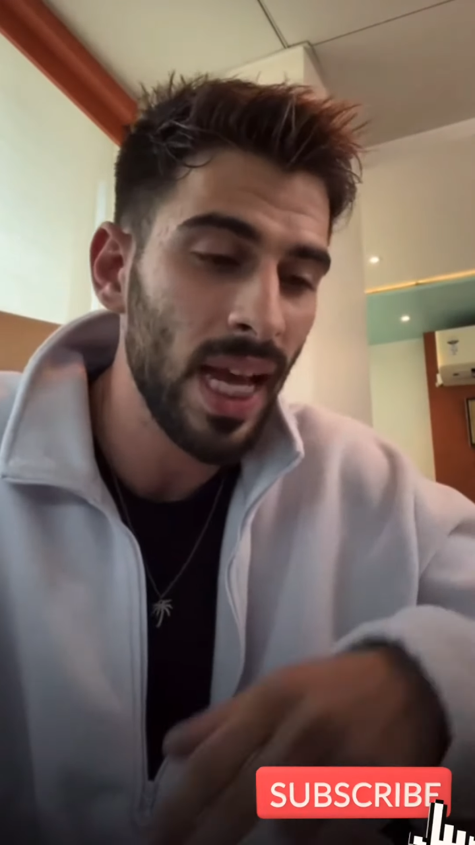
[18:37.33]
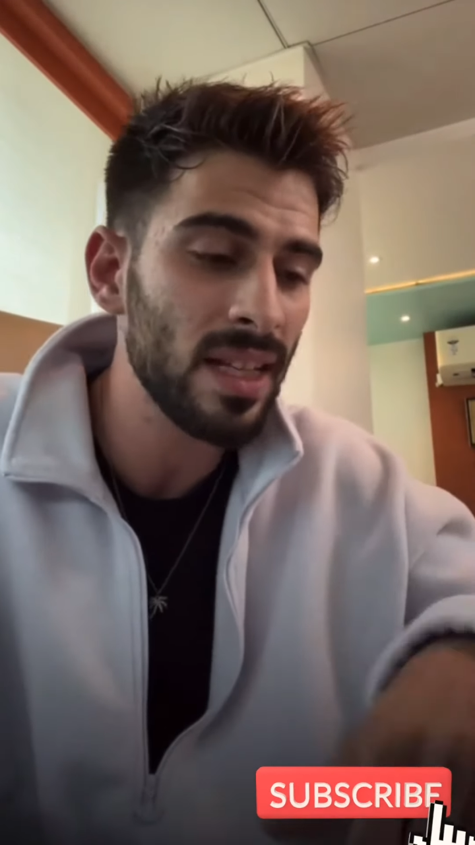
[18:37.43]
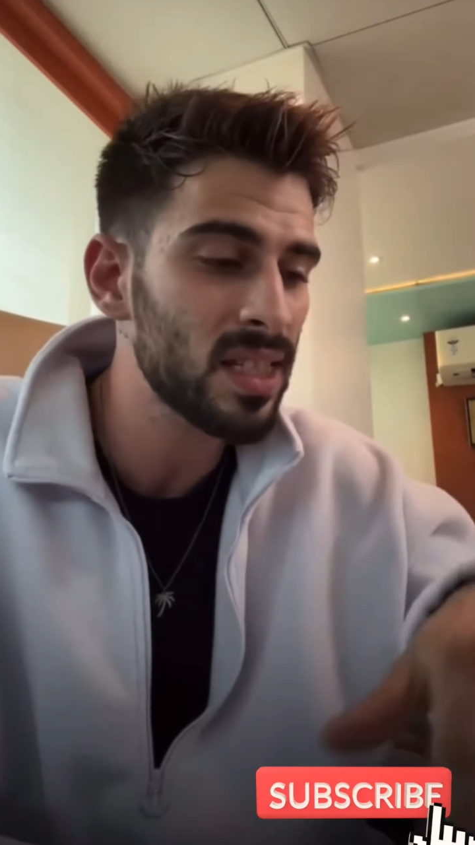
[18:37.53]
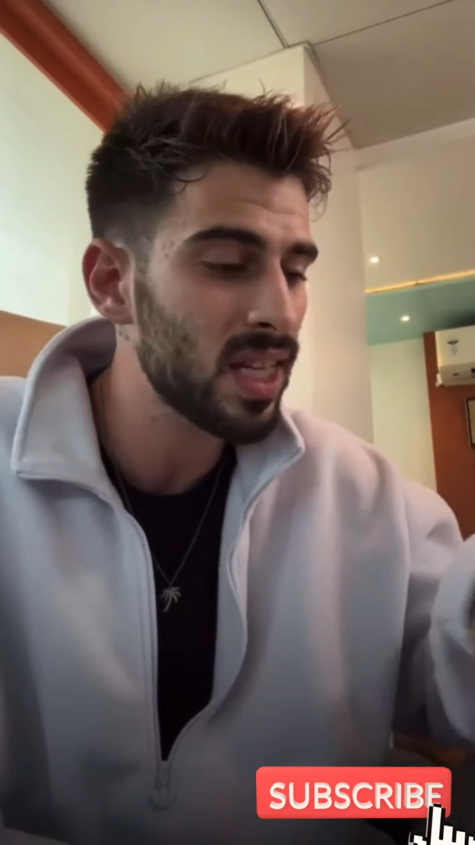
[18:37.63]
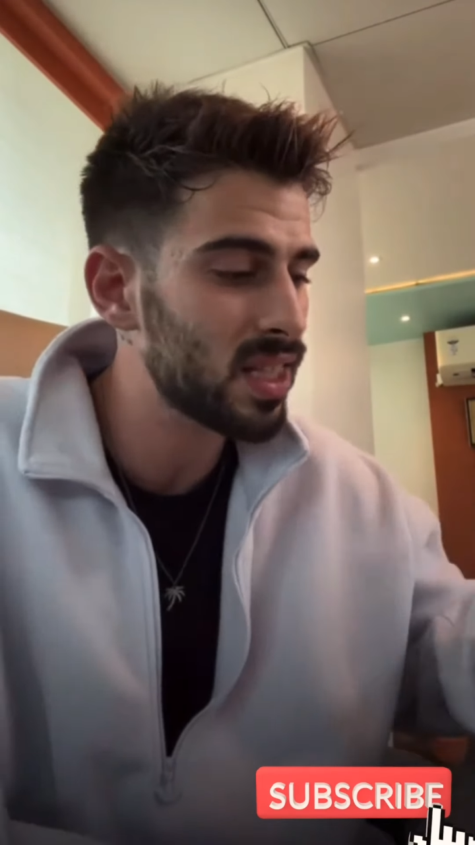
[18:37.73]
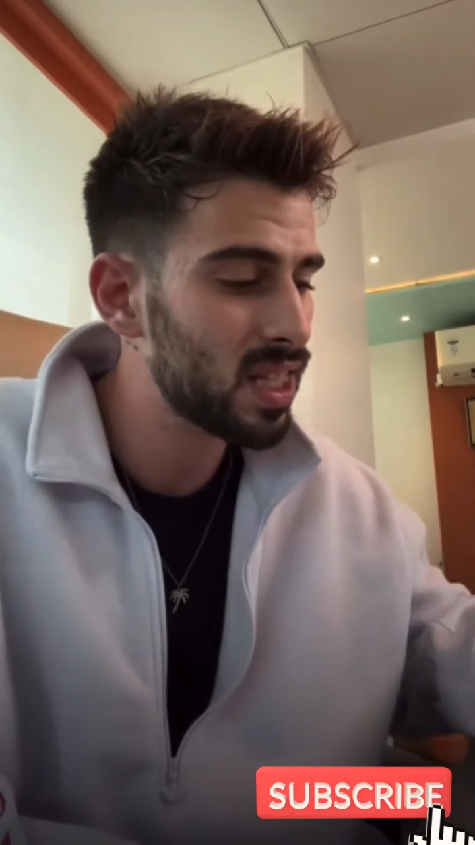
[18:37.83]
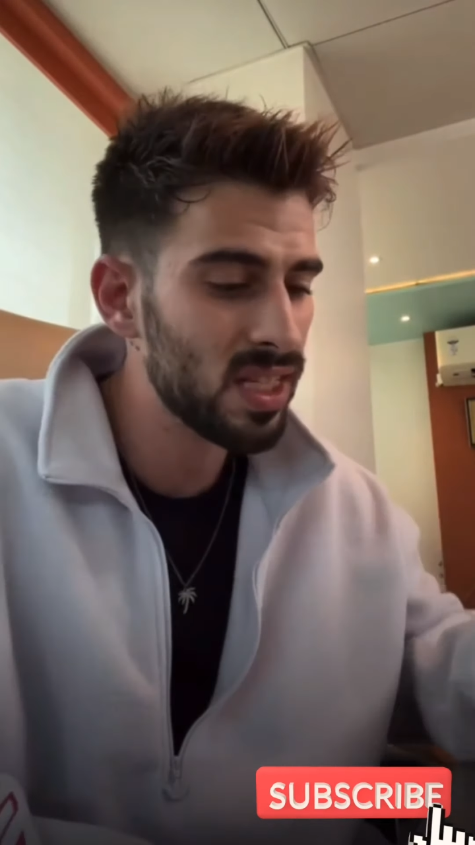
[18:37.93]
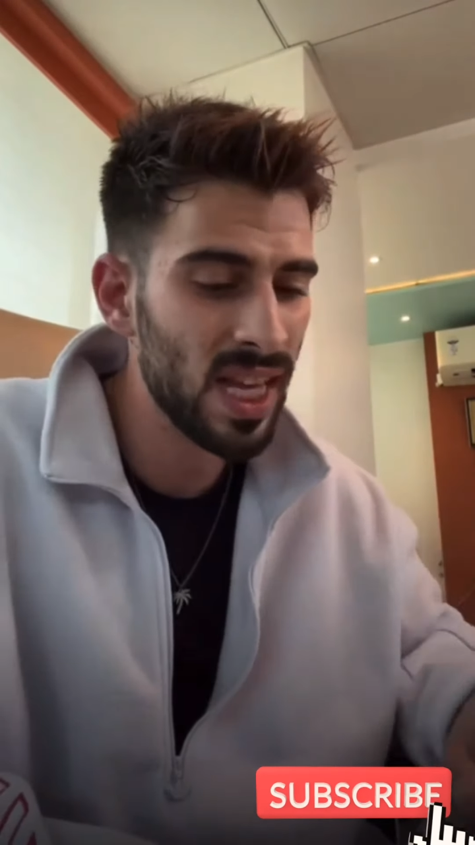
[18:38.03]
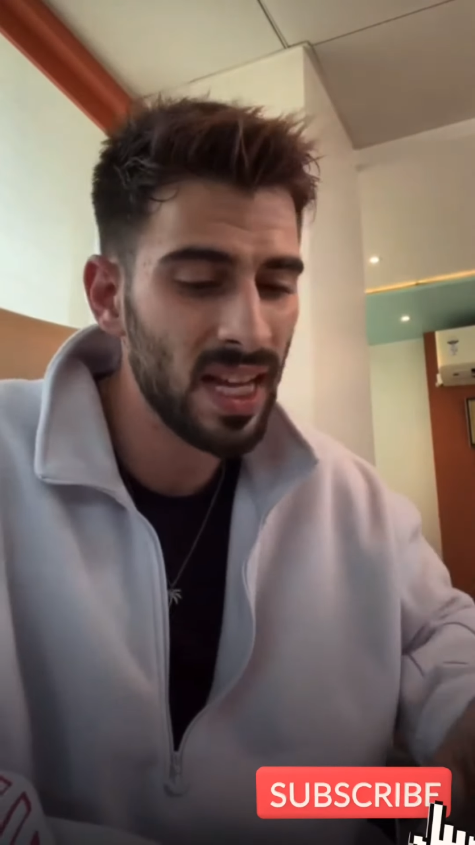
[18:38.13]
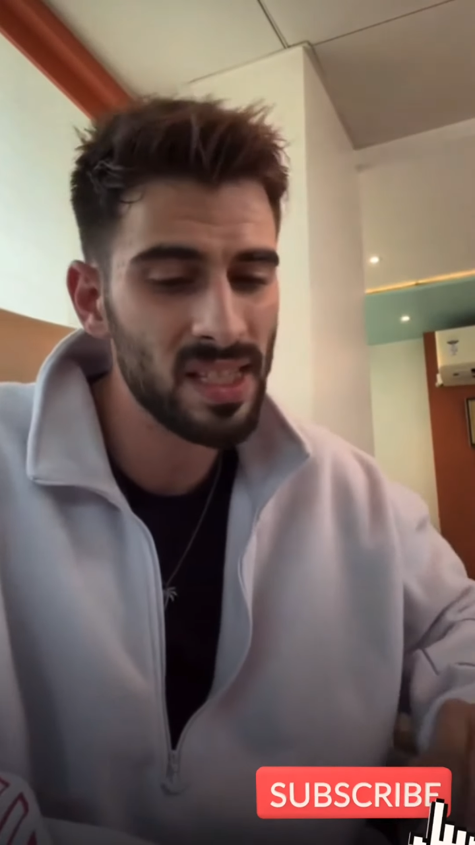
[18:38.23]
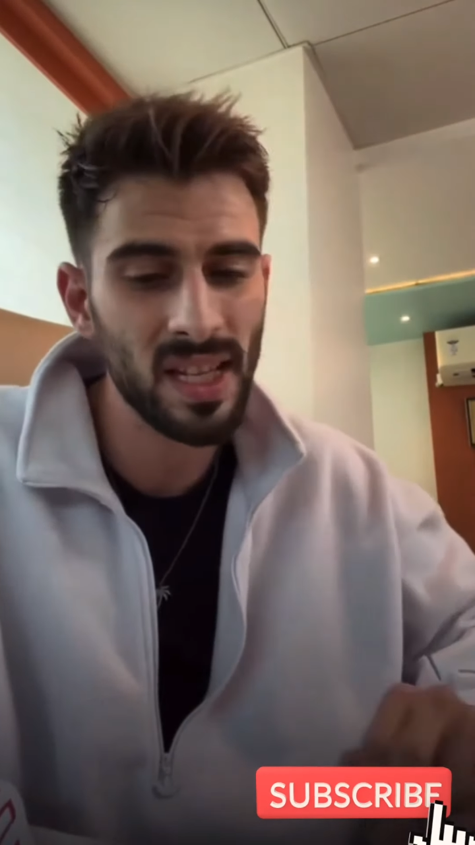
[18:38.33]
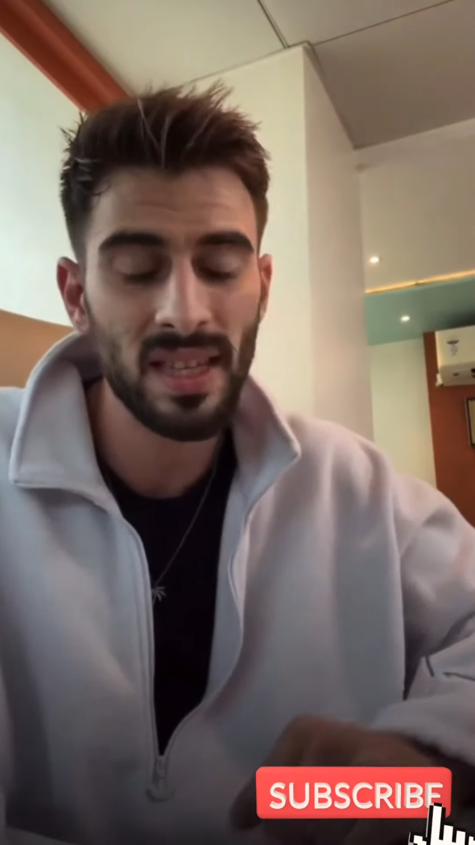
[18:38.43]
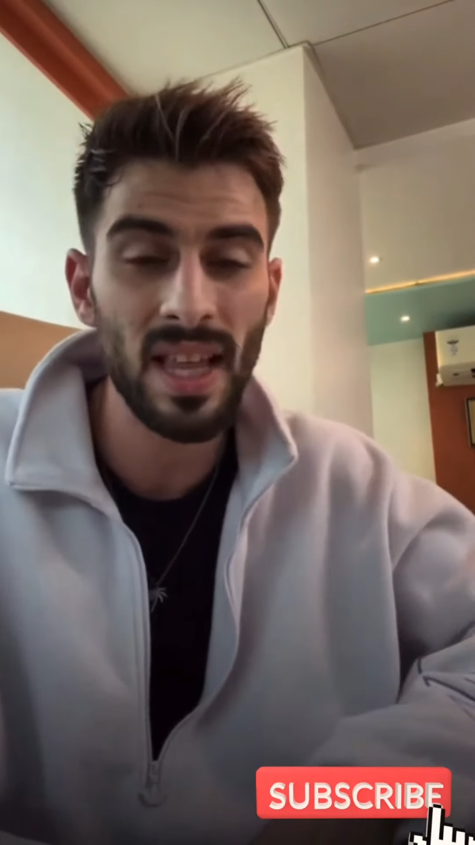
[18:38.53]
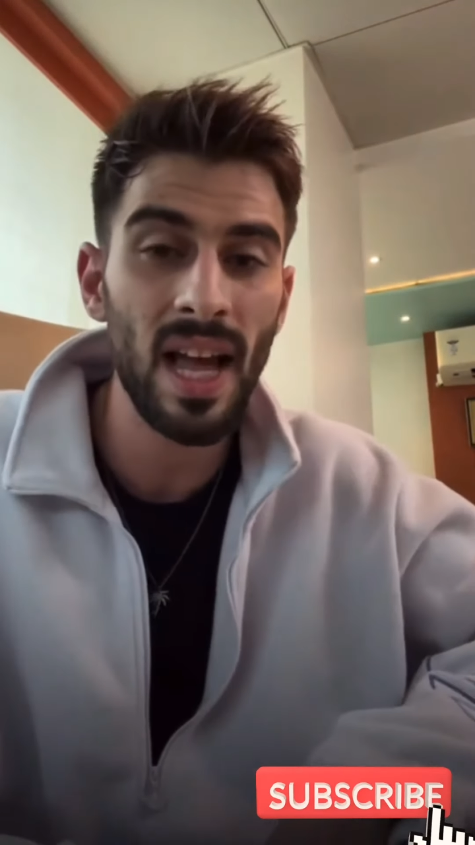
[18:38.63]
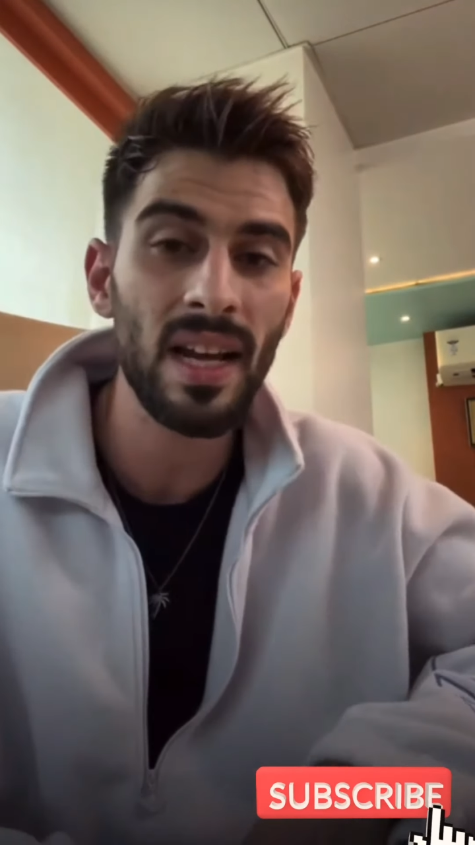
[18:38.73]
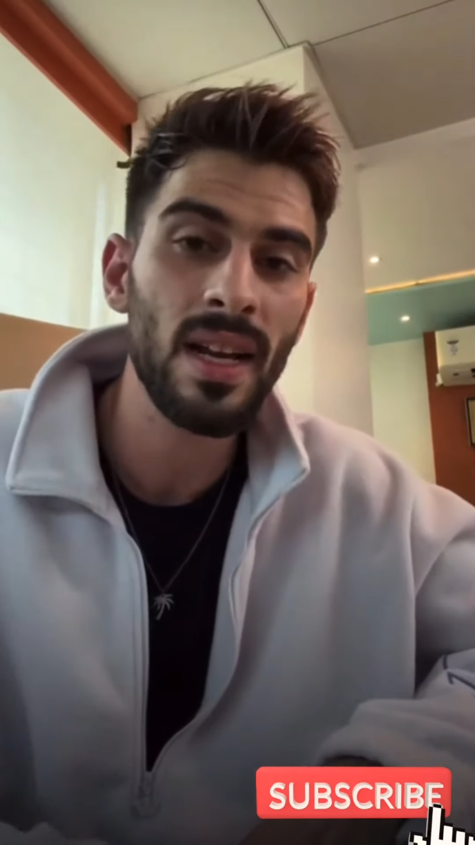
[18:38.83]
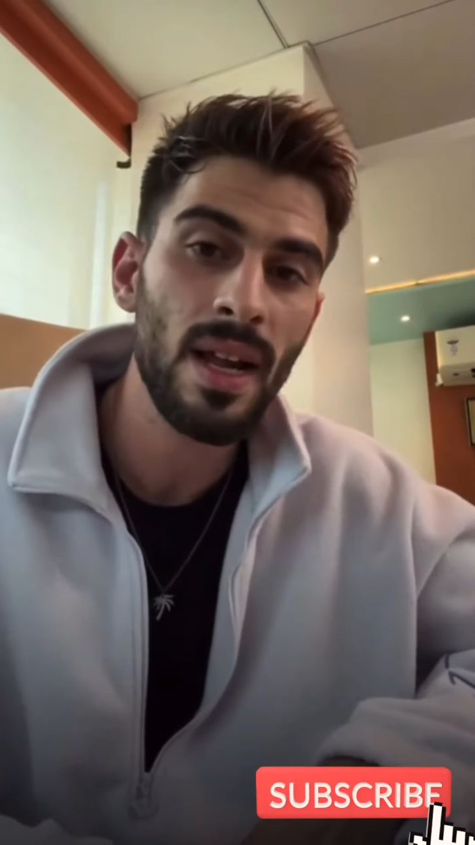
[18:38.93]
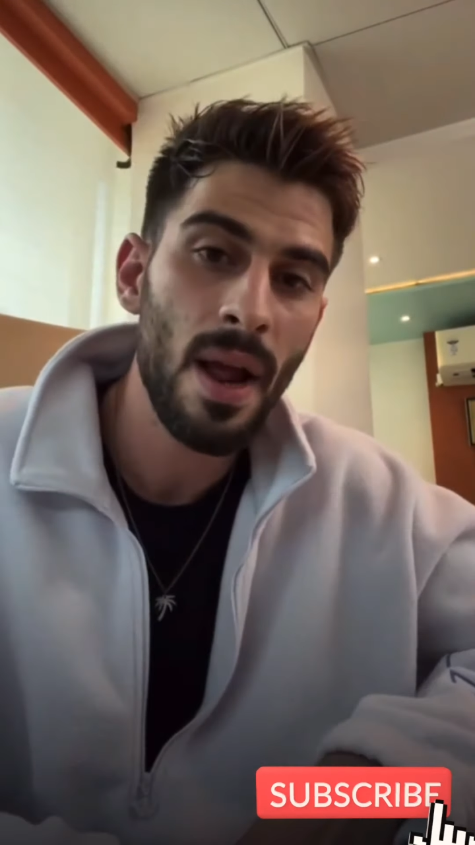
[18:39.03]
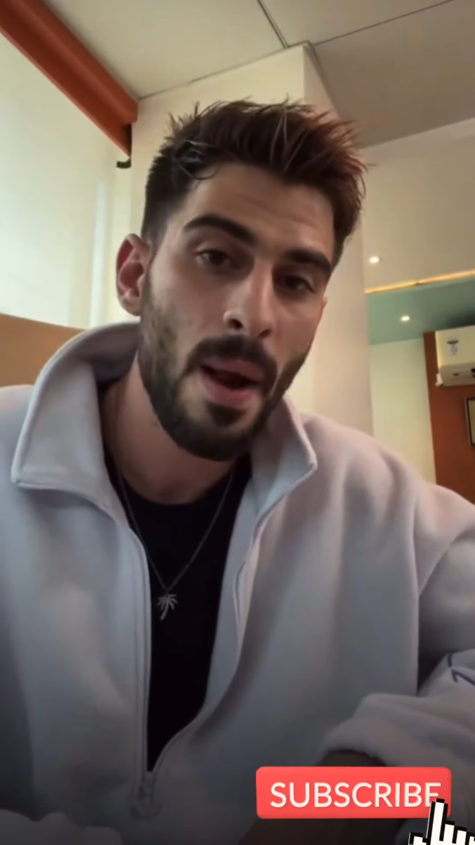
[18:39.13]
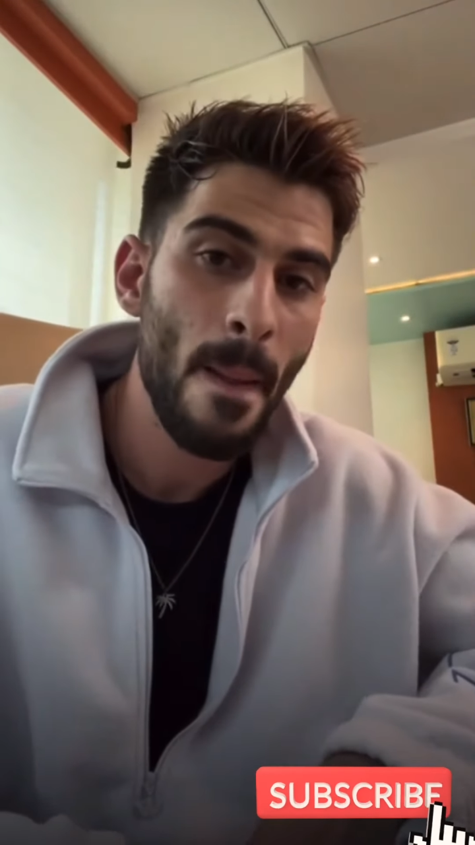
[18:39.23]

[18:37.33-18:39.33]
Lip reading: Kat said this, Kat said that?